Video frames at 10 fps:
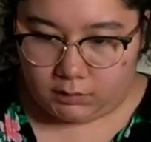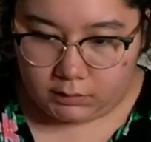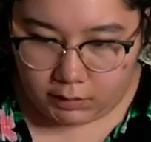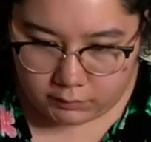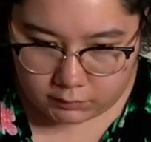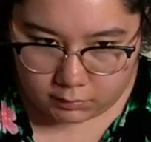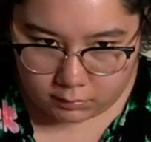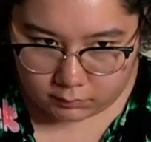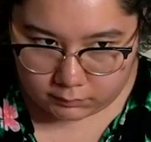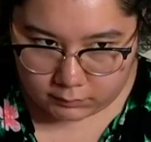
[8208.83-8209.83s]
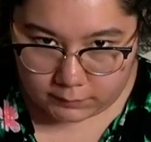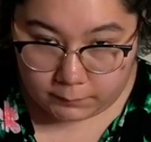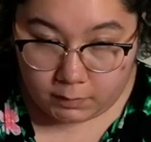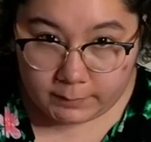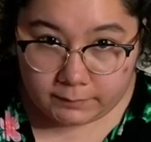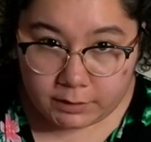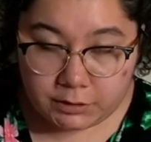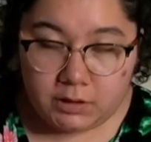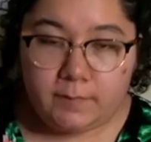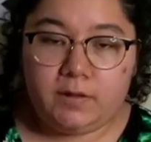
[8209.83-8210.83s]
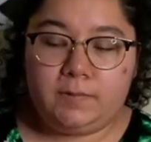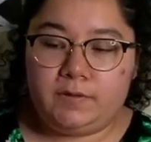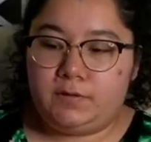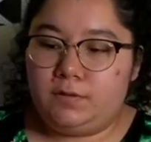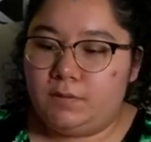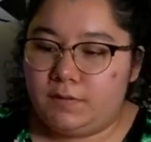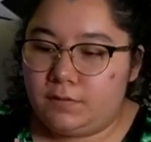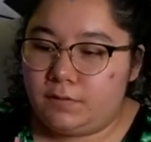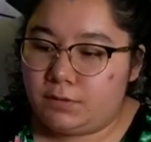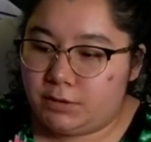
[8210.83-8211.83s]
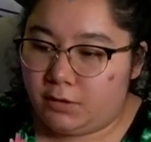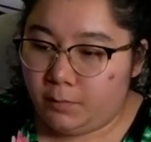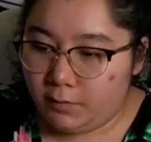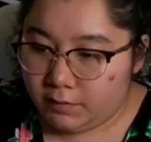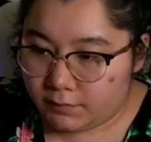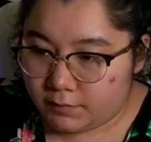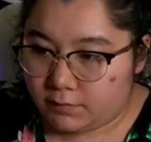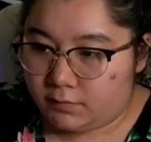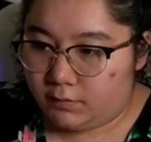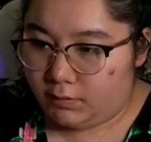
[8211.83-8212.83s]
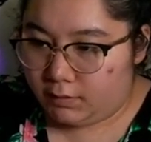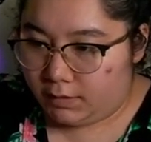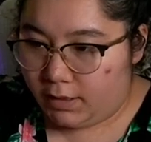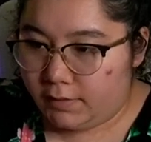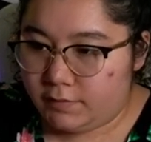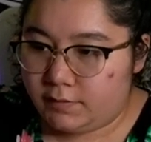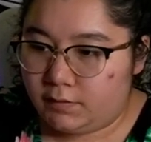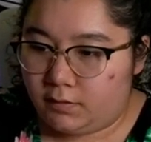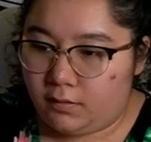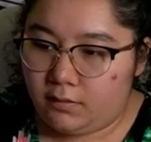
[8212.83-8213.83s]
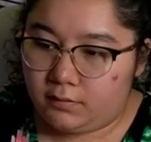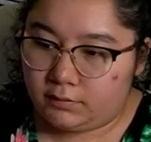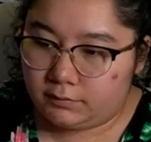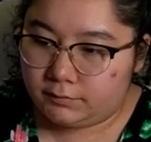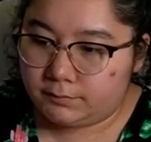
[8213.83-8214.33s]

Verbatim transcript: Last call. If you want me to write your name, all you must do is use your channel points. Last call.